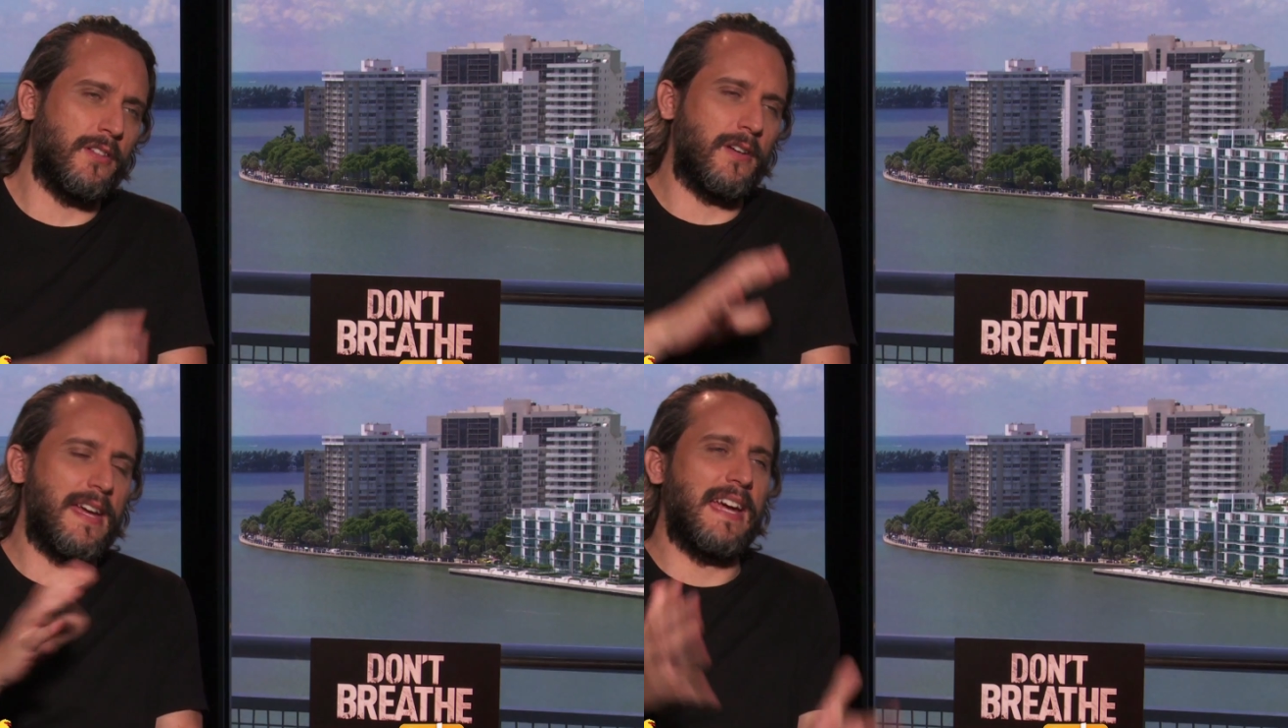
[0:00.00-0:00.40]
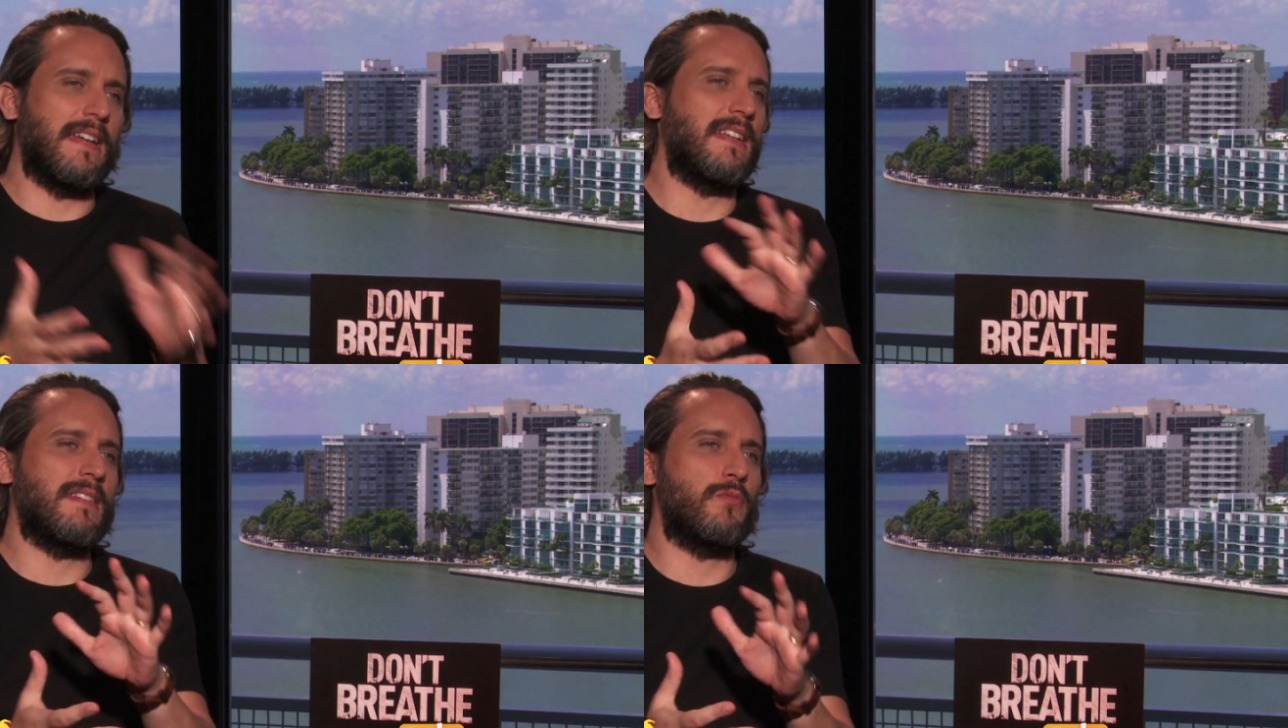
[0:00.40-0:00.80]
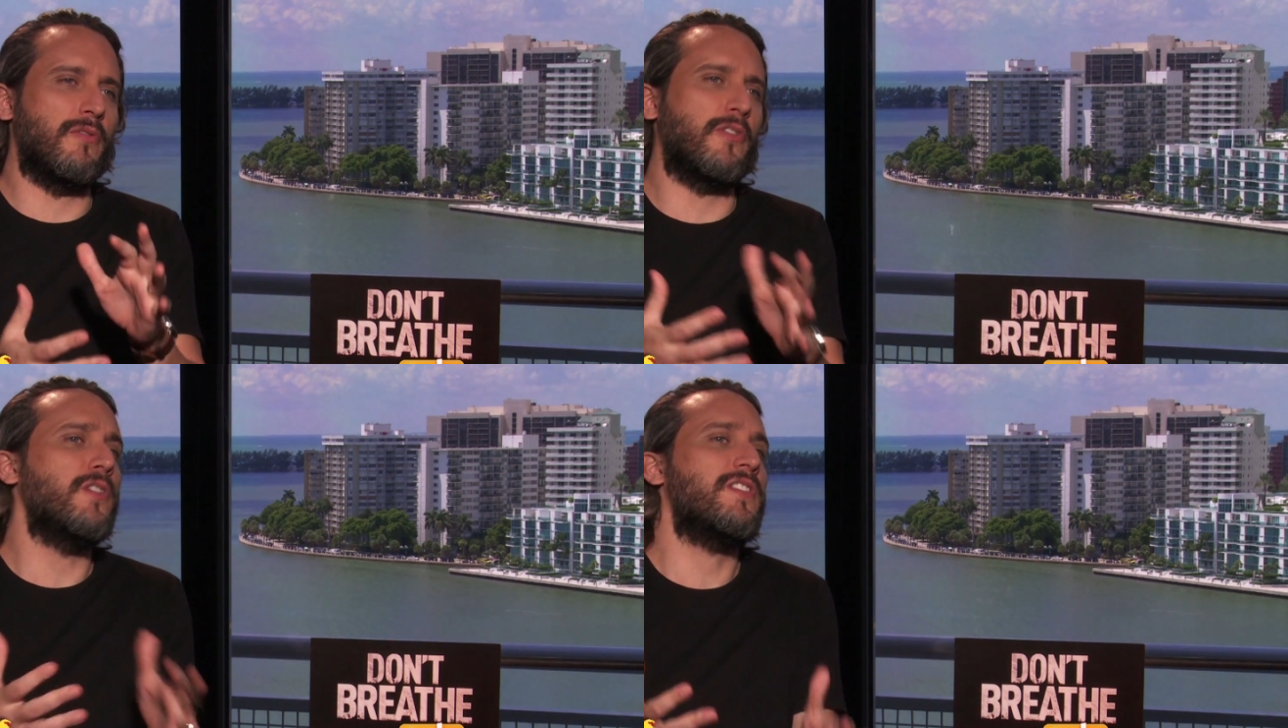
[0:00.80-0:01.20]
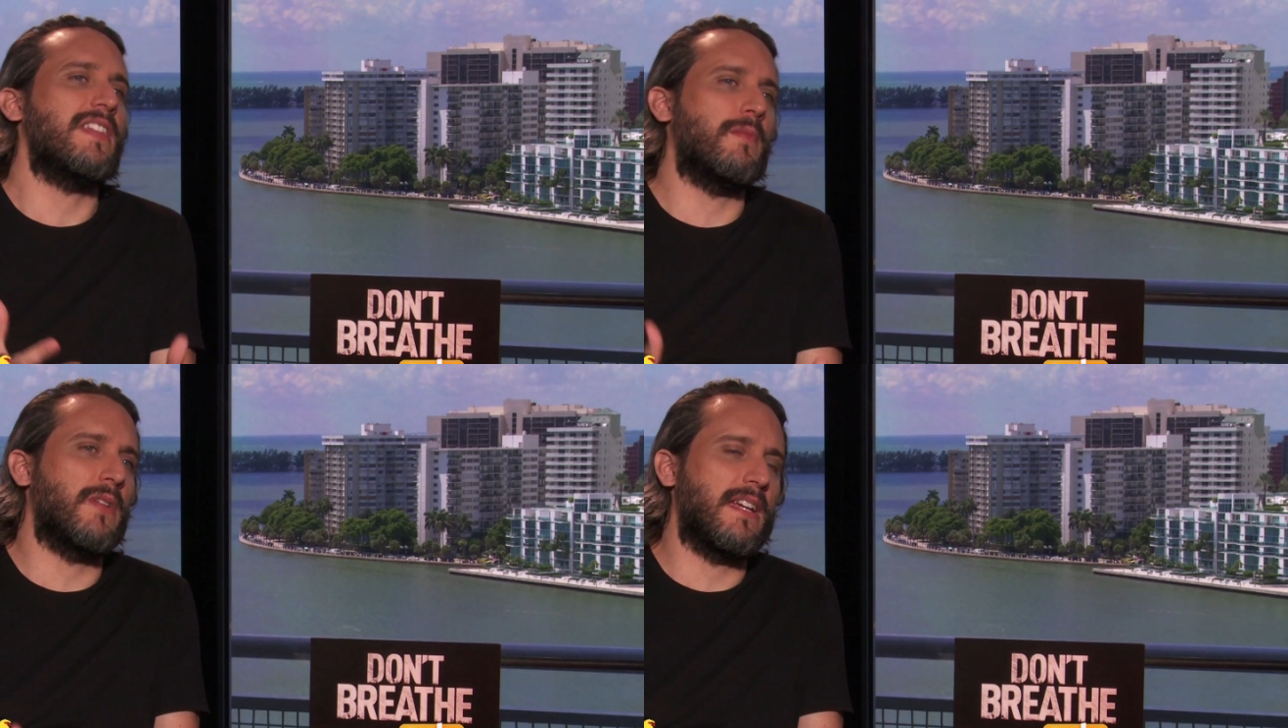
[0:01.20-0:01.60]
their head and reverse
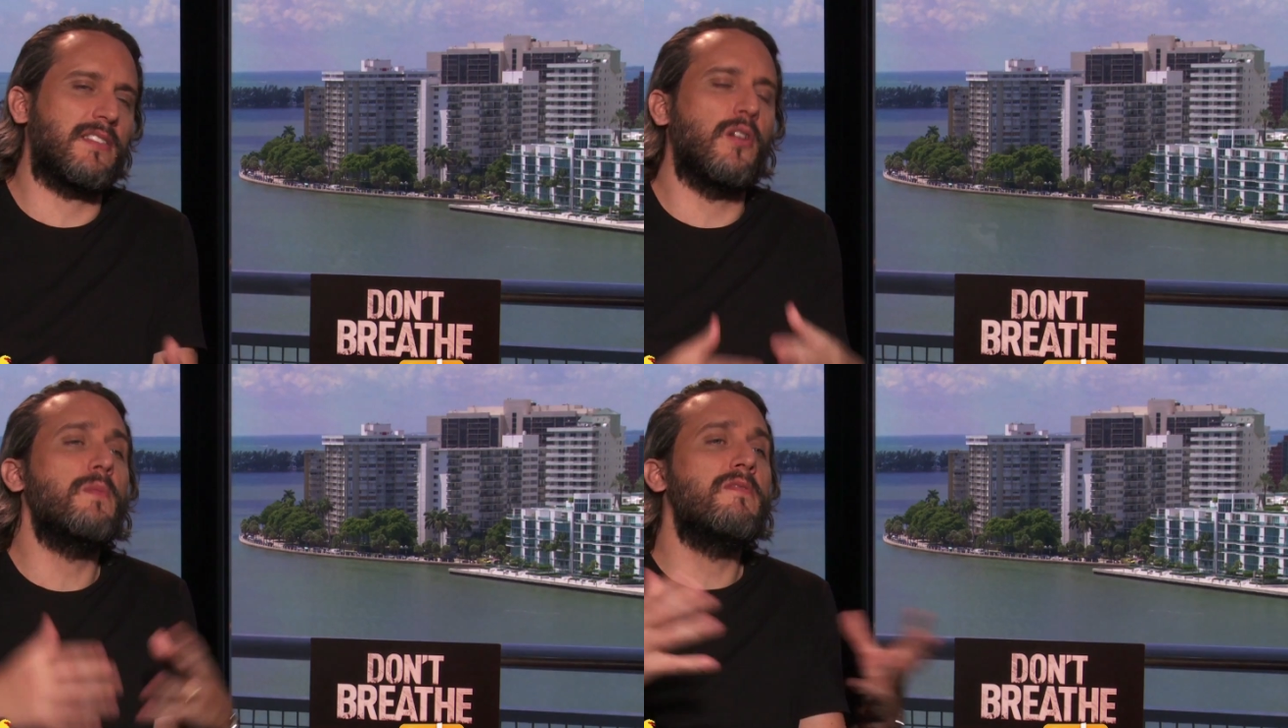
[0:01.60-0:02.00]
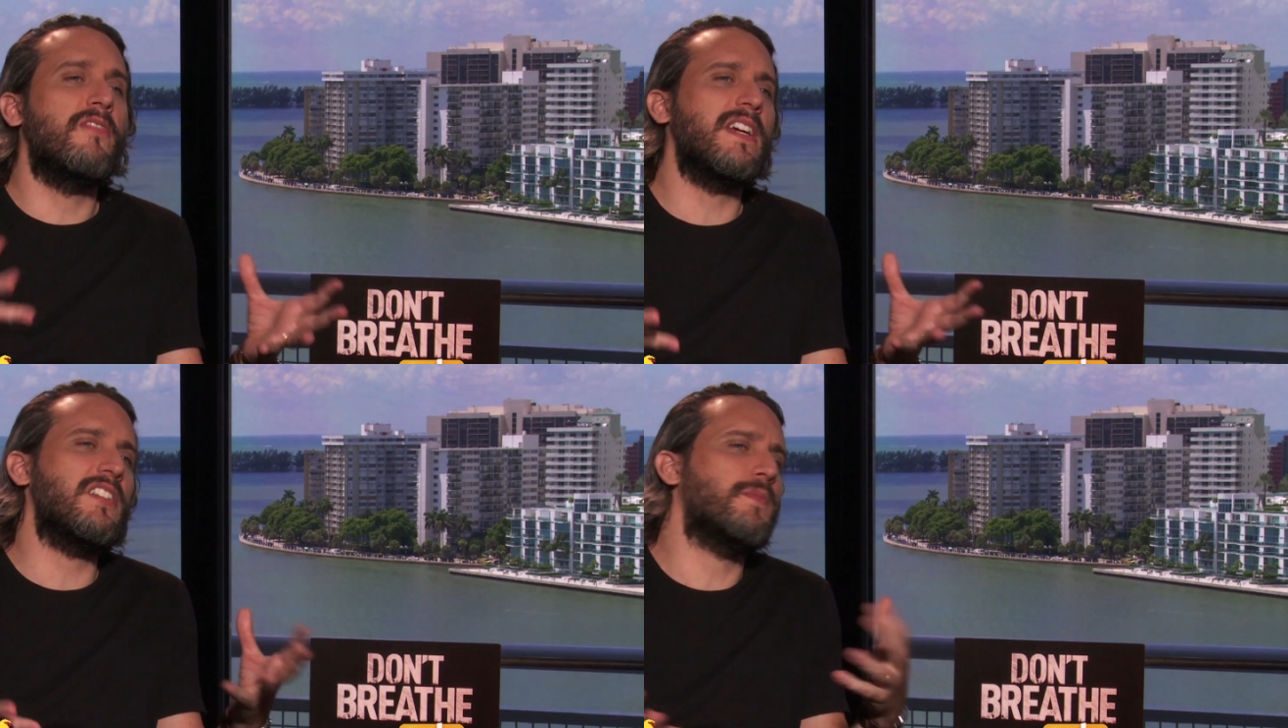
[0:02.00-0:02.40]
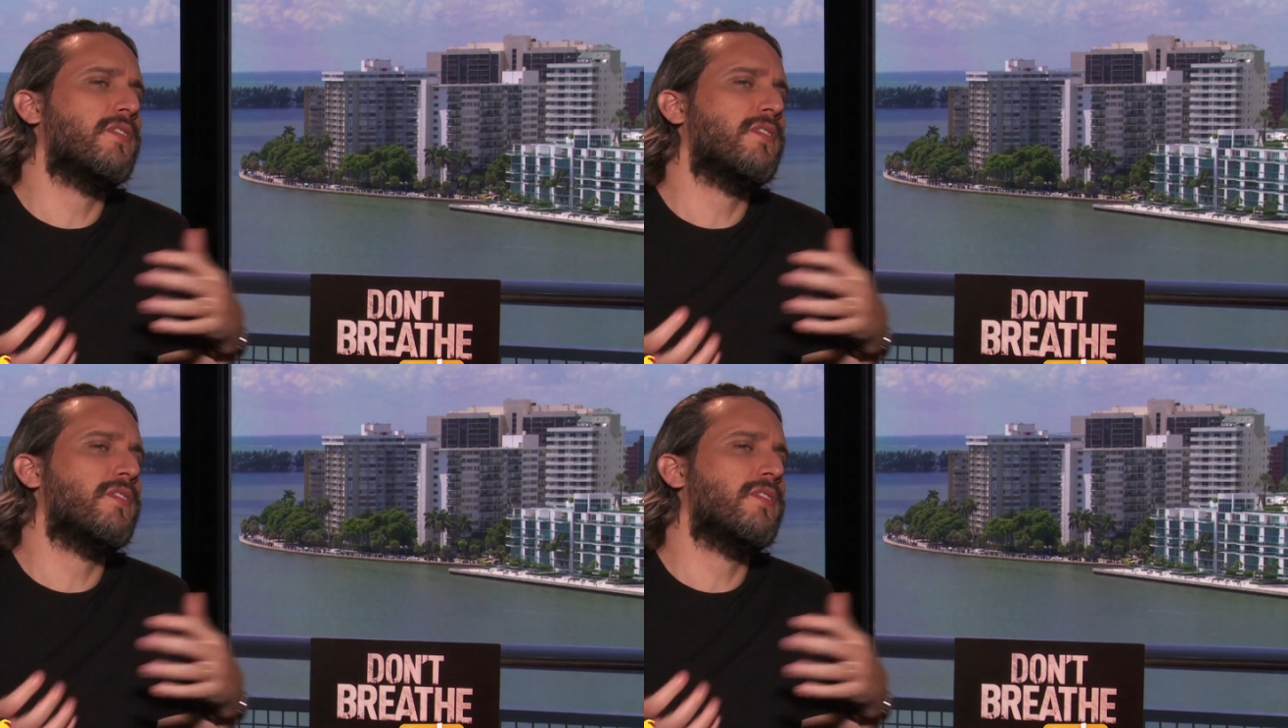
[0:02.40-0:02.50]
them? Like, the home invasion